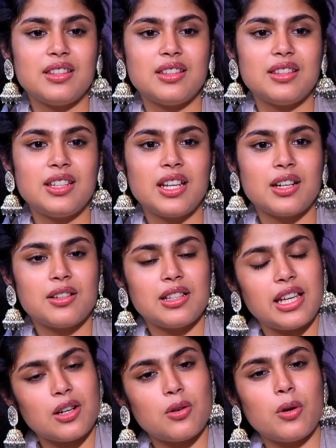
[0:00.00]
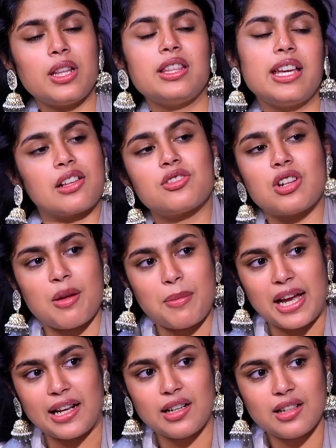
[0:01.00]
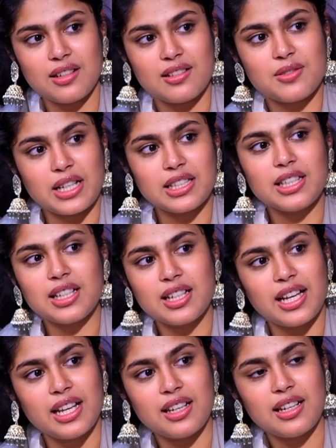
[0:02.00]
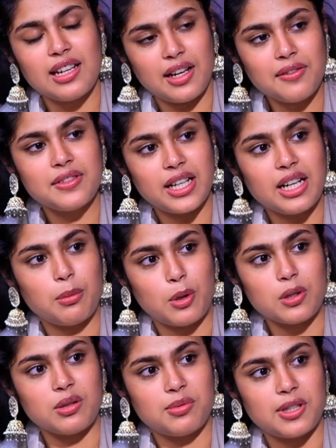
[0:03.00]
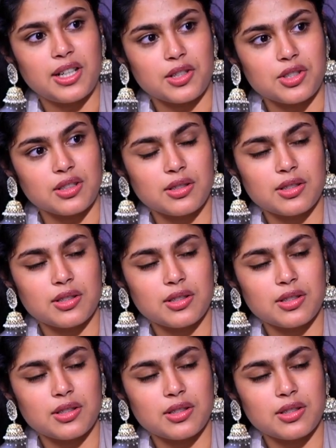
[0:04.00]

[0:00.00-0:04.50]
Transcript: they are going the extra mile, so okay. I think I love that about the production.